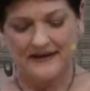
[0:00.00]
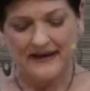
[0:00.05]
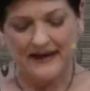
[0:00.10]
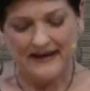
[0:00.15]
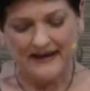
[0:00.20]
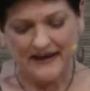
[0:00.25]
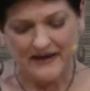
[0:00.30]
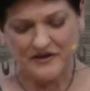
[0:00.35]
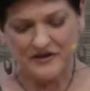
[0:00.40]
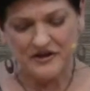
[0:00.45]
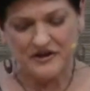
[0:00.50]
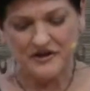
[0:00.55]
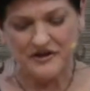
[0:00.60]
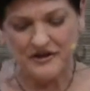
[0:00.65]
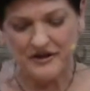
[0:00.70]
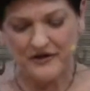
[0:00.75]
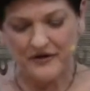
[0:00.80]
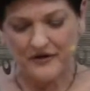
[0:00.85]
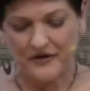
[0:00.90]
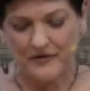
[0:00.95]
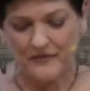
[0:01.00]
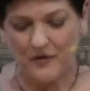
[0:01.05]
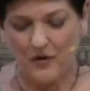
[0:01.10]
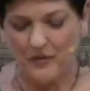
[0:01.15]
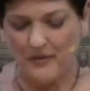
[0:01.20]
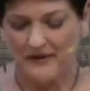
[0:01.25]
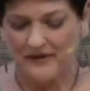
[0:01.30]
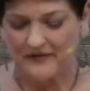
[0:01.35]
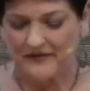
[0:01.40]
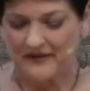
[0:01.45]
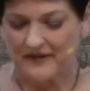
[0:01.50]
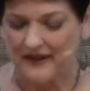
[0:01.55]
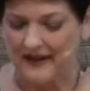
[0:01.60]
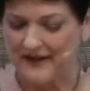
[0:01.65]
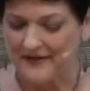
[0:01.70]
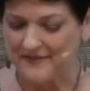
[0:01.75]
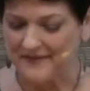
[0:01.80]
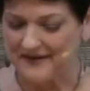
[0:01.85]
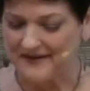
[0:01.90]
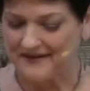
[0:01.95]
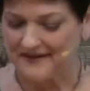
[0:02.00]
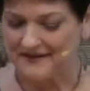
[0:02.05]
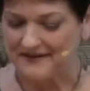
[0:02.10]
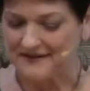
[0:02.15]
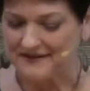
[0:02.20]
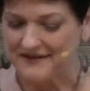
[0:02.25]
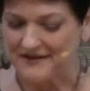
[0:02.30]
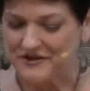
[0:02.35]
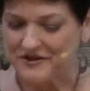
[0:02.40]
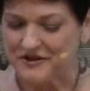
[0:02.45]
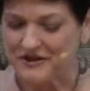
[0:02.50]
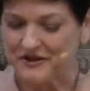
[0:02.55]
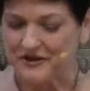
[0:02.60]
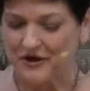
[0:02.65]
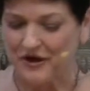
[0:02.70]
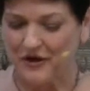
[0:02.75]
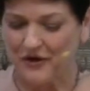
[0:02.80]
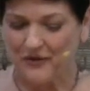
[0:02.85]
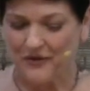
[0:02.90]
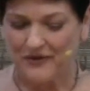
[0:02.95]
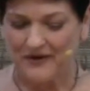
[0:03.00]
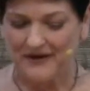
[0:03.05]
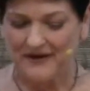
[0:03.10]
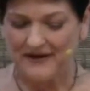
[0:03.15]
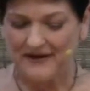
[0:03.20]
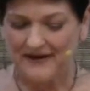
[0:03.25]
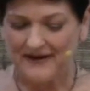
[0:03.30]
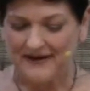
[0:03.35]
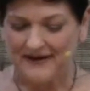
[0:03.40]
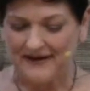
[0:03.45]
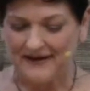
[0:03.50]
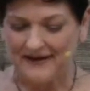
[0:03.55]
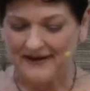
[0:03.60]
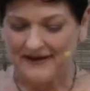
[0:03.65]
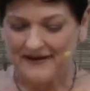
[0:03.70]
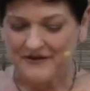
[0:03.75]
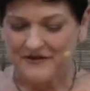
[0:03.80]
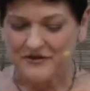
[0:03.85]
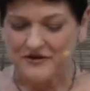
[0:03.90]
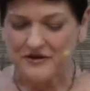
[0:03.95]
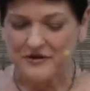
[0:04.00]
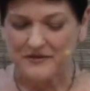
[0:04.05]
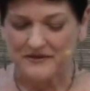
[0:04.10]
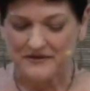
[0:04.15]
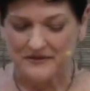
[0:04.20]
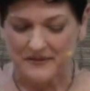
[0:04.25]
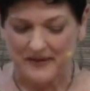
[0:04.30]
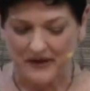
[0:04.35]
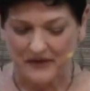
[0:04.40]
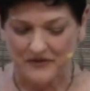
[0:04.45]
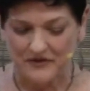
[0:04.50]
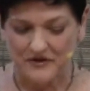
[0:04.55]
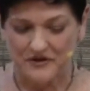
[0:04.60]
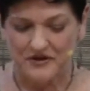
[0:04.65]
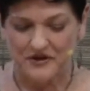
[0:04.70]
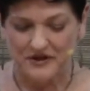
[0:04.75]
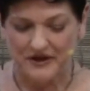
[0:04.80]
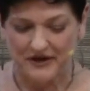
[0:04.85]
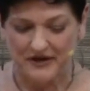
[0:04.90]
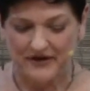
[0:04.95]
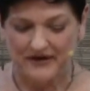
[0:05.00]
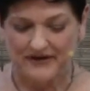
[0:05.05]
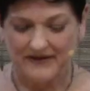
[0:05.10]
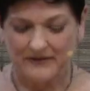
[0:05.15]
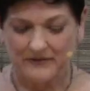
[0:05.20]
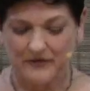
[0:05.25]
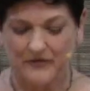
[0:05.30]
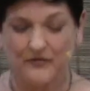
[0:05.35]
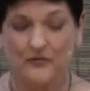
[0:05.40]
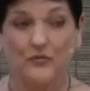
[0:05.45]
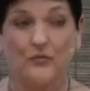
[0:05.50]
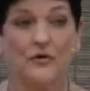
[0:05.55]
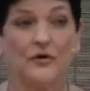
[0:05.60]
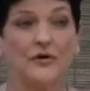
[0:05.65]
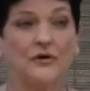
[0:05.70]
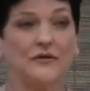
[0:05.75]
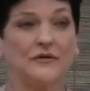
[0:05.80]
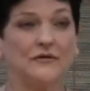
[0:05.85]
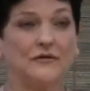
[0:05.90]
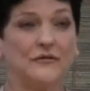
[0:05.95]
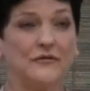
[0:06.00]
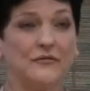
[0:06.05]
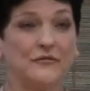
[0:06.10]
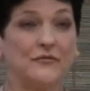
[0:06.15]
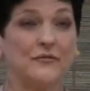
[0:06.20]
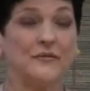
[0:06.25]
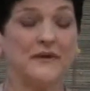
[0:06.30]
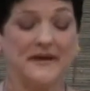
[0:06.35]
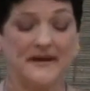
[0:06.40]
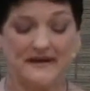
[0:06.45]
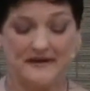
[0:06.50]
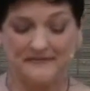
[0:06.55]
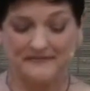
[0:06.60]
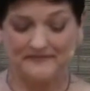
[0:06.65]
And as she shared her moment of enlightenment, little did she know, she was about to share it with the world through me.